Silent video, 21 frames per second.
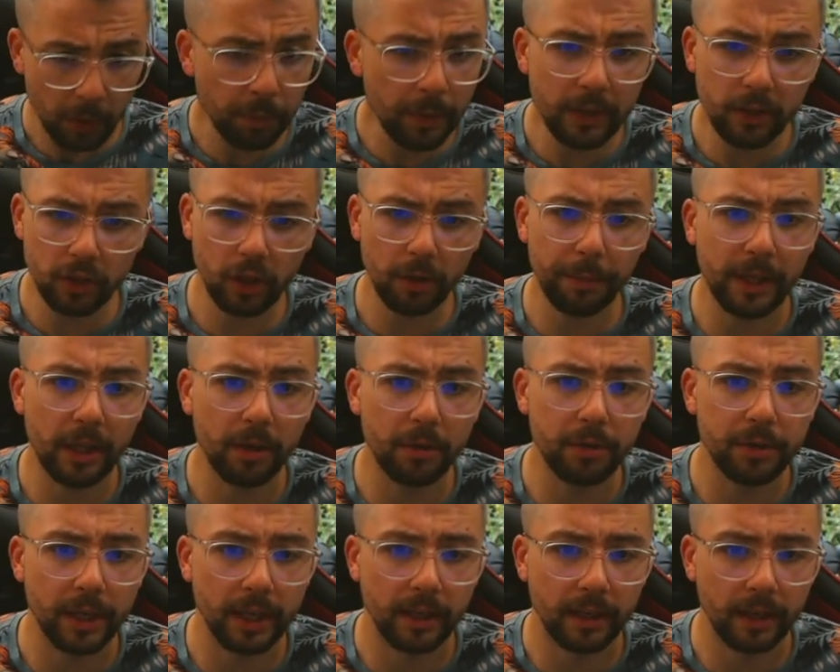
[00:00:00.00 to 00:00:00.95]
We're just going to be
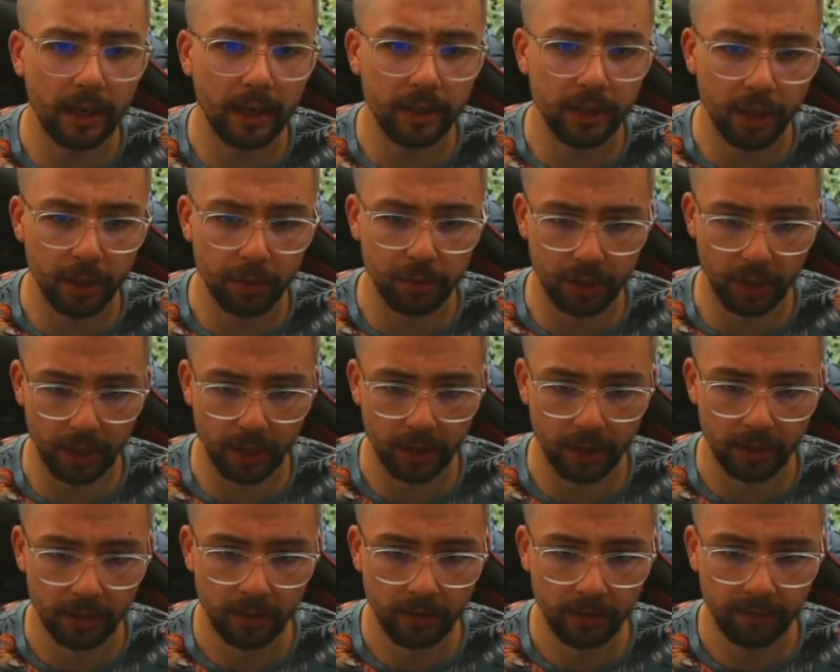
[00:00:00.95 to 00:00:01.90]
using
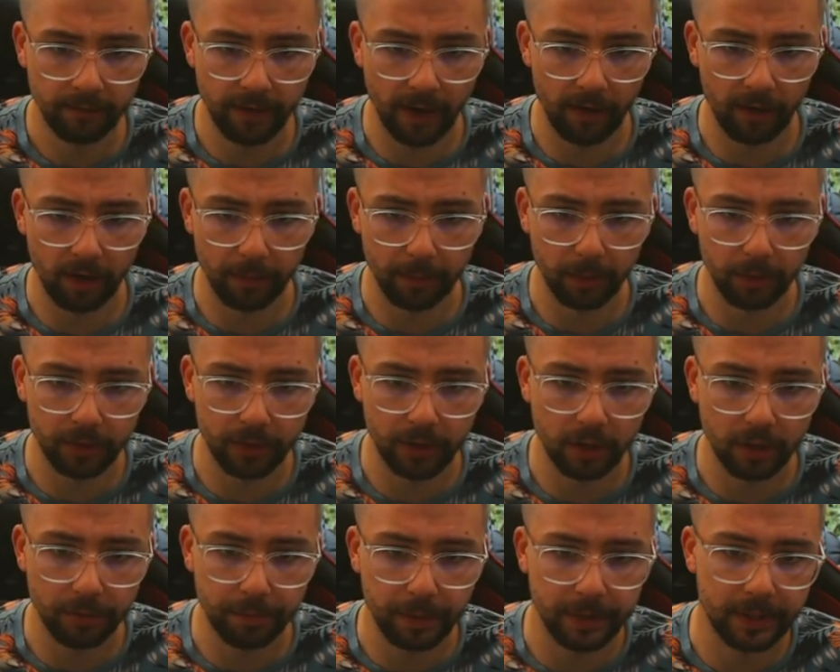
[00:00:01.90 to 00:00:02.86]
user variable,
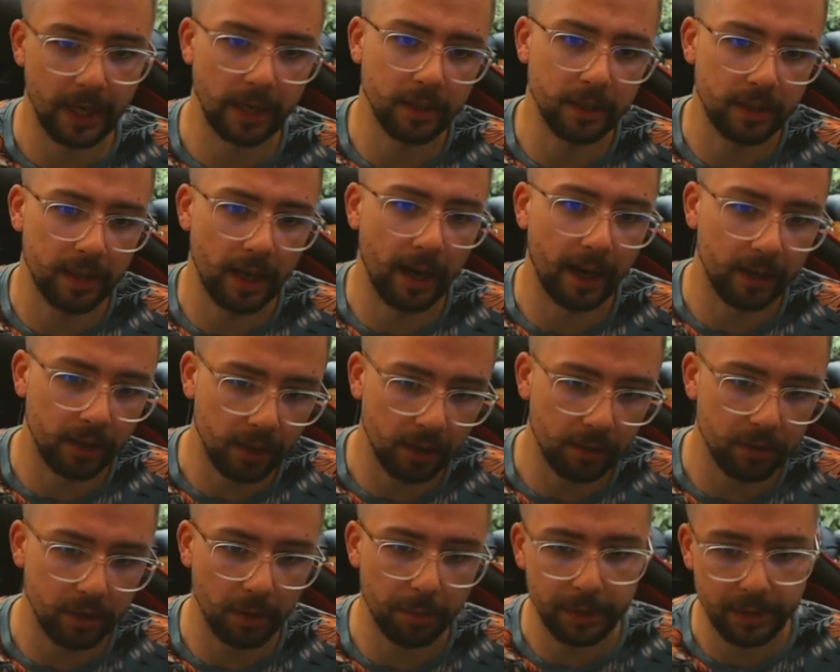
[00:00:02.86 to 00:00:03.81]
so it's percent sign
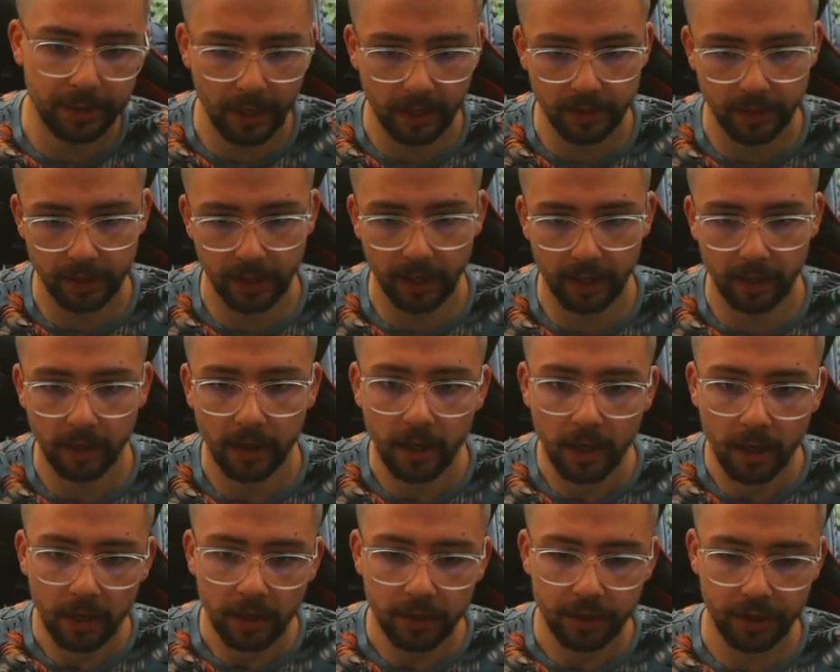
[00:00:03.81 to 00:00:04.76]
user percent sign.
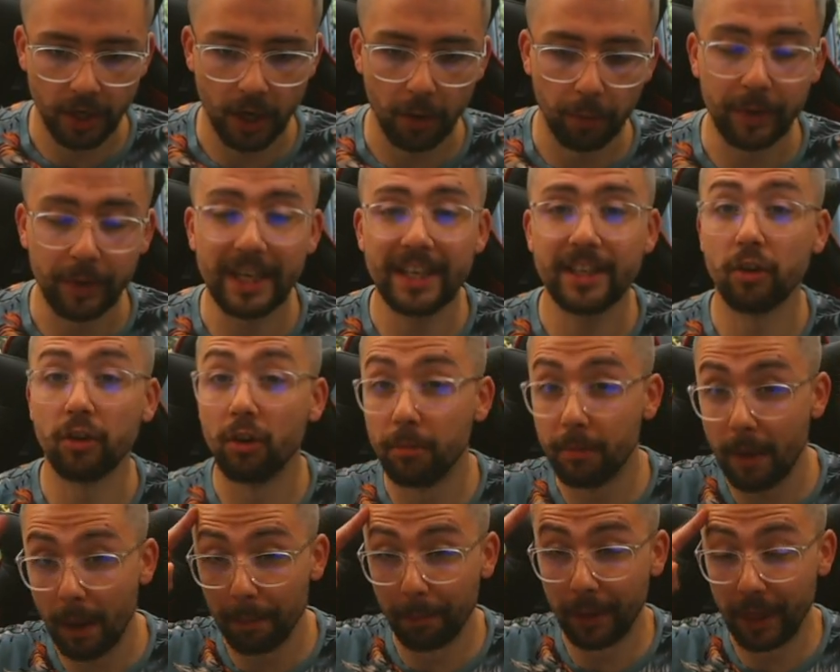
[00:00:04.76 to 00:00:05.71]
So we need to
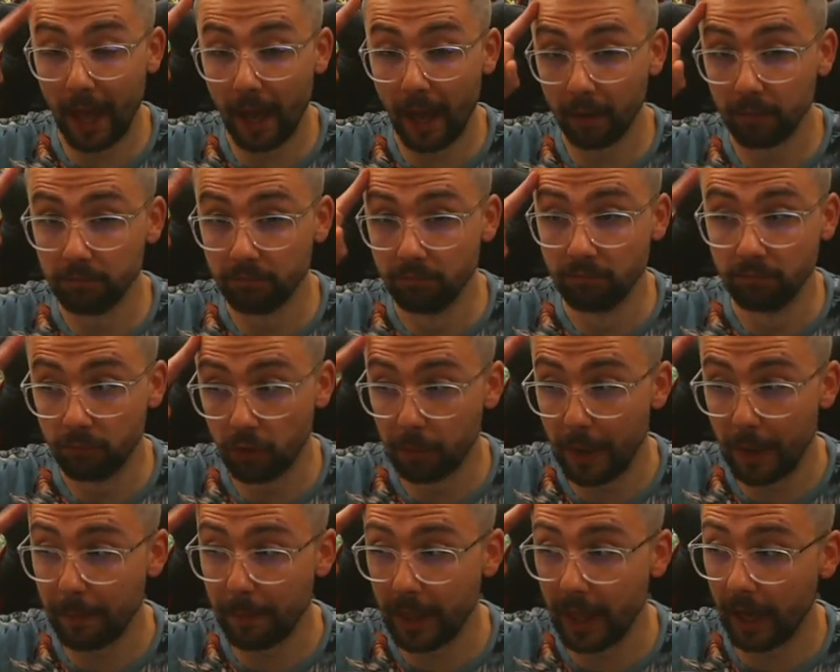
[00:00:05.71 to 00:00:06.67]
remember that.
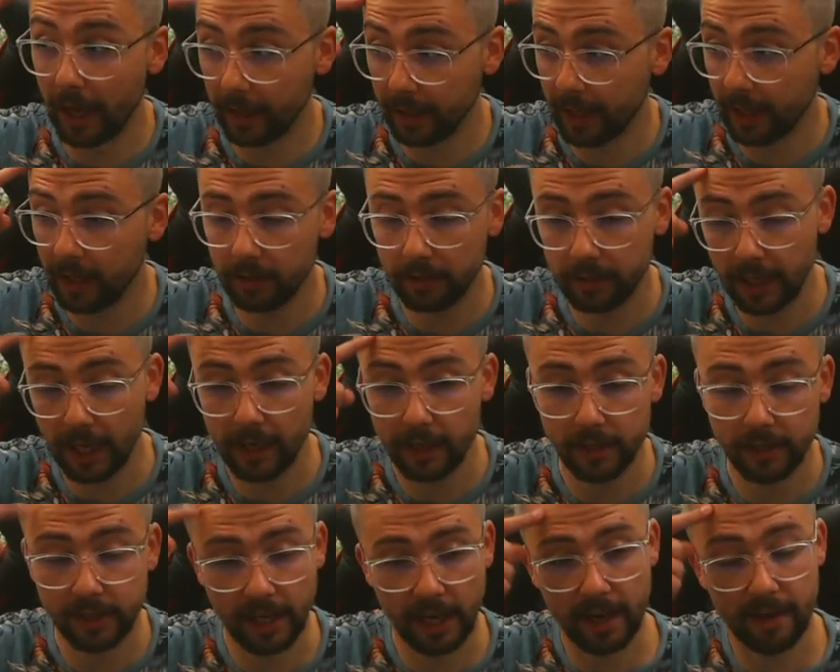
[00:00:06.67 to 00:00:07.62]
Get
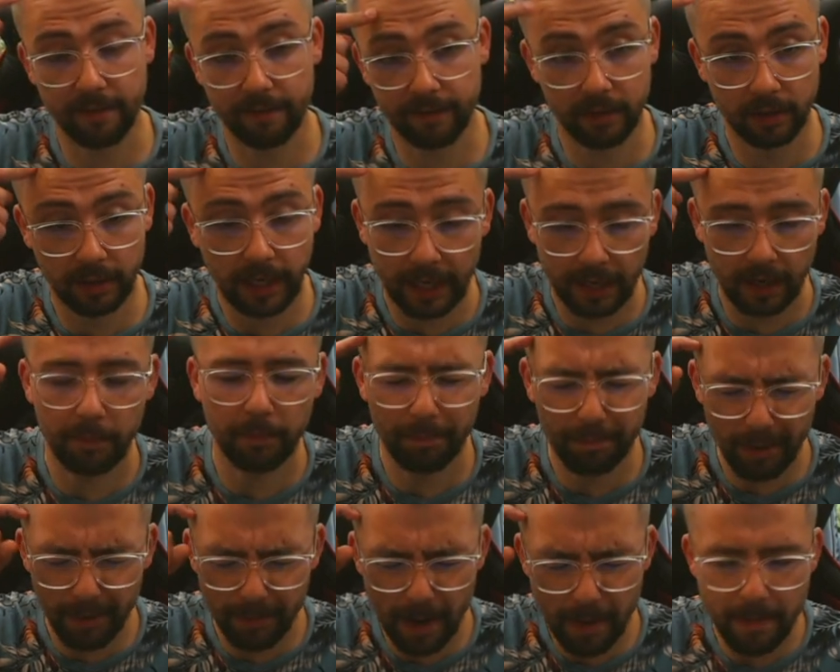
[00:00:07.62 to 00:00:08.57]
it saved. Get
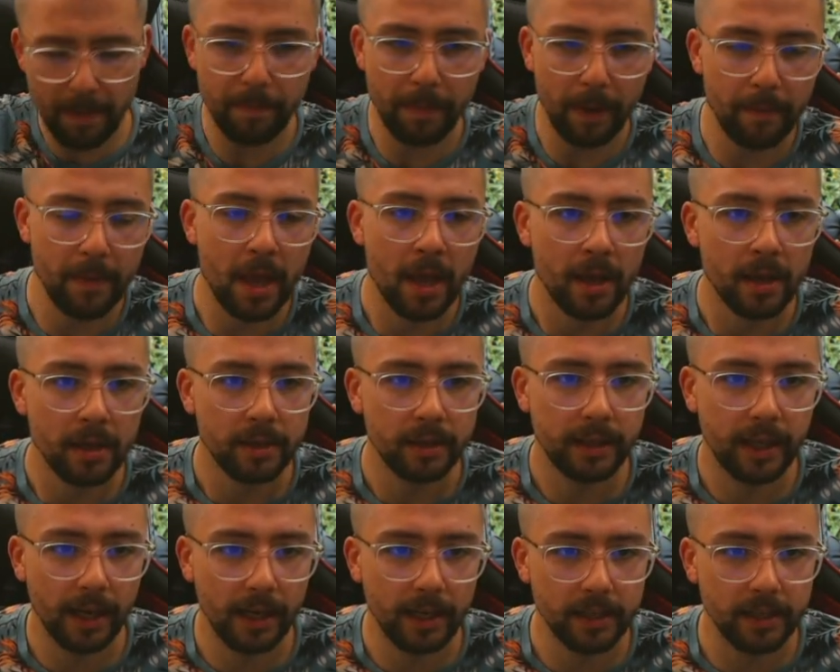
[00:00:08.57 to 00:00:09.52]

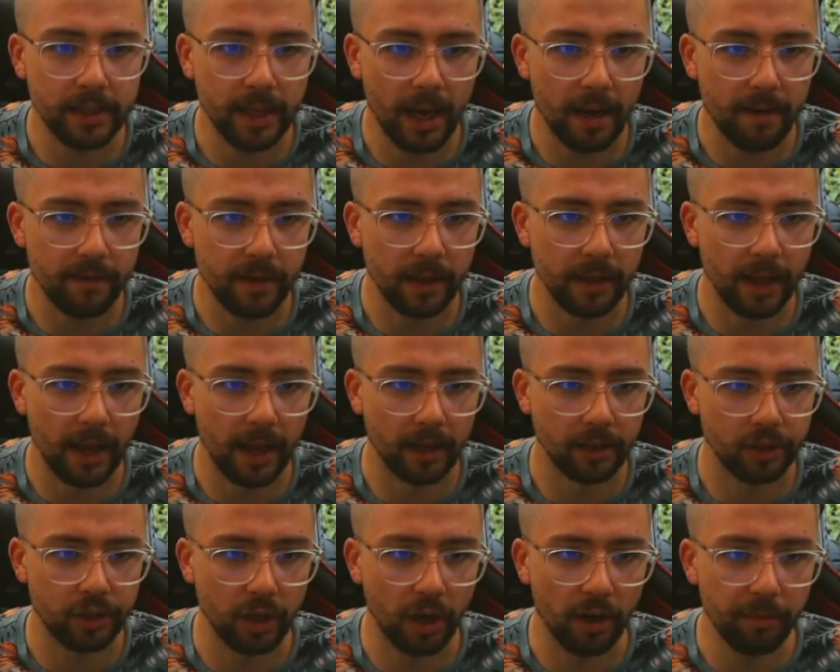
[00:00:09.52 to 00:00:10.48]
it saved in
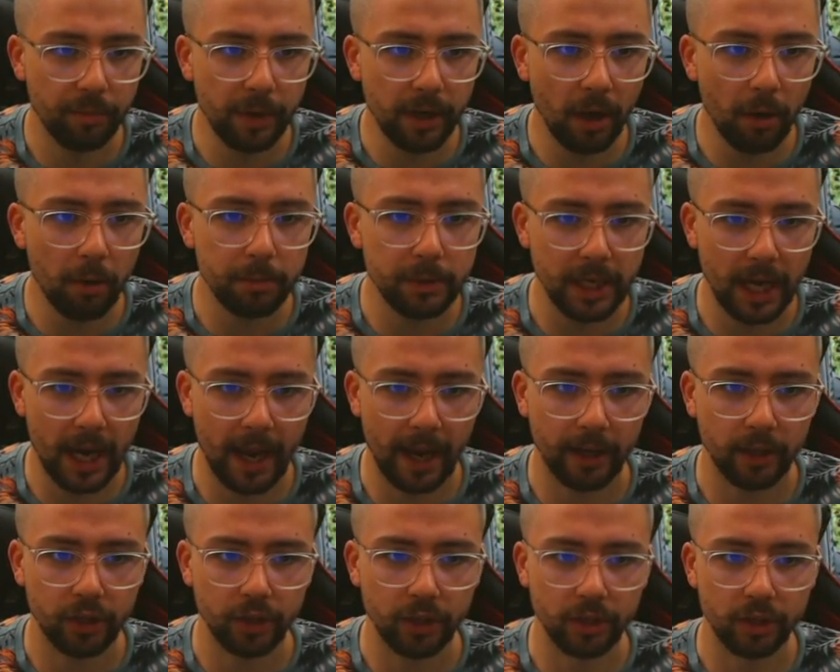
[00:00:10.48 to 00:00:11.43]
there. So if we go up to
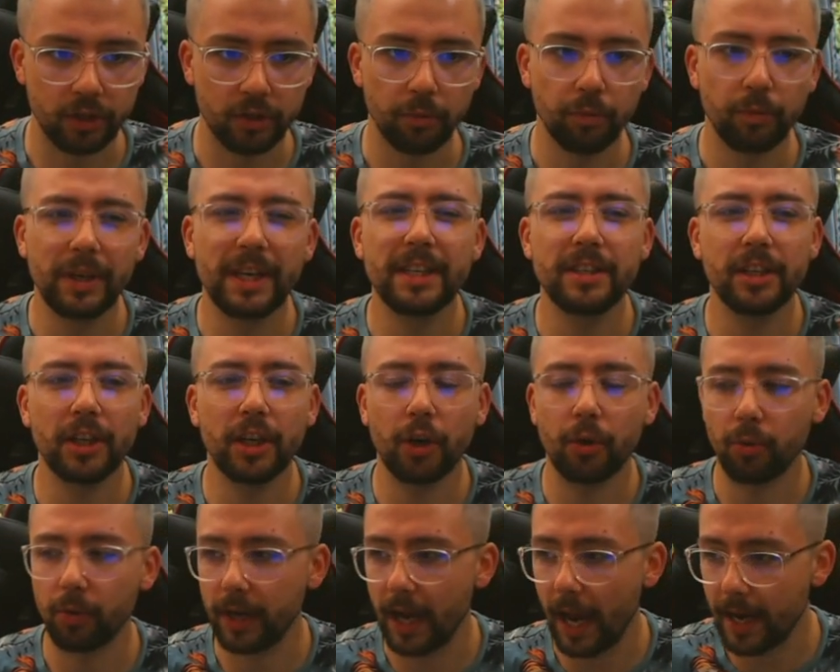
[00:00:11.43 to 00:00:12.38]
actions, we need to
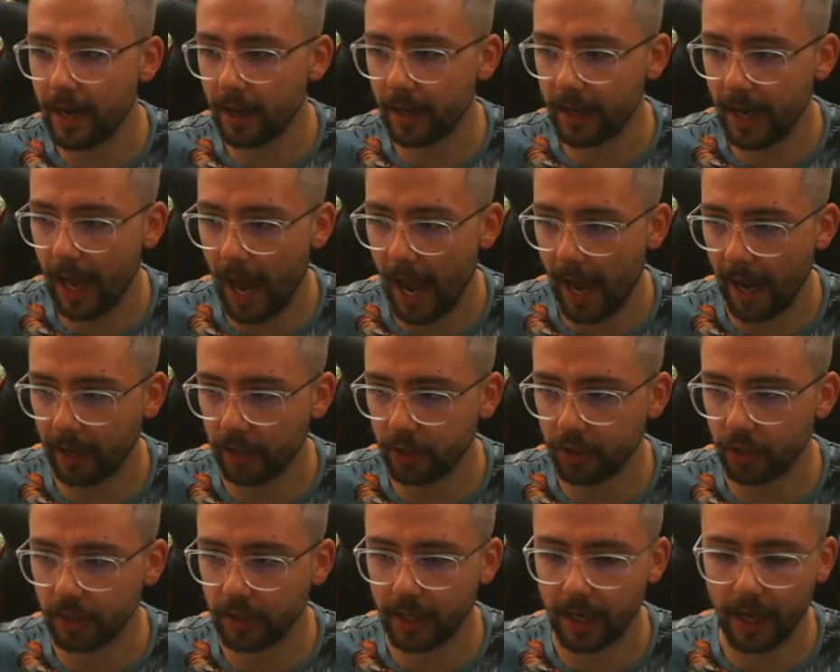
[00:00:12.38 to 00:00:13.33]
create an
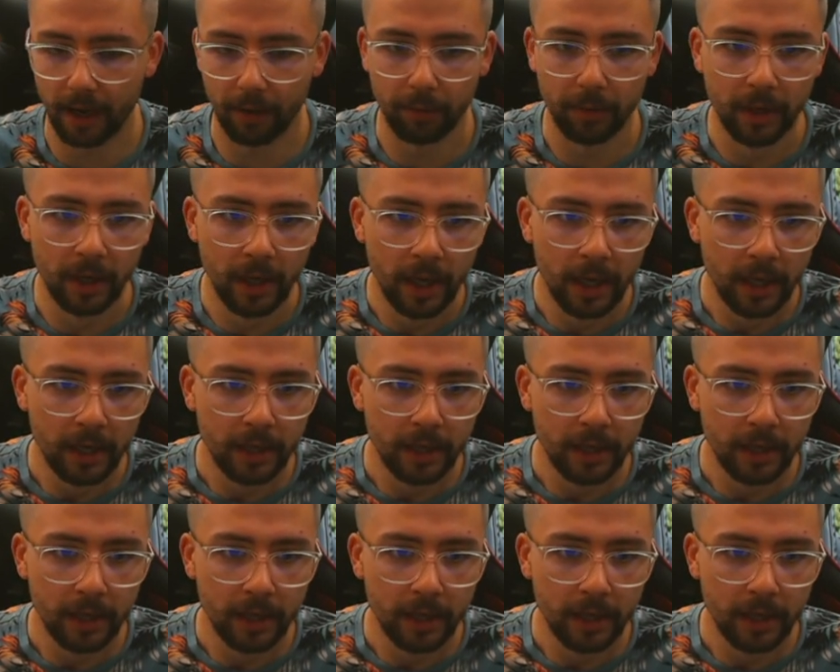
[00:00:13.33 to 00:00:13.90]
action now.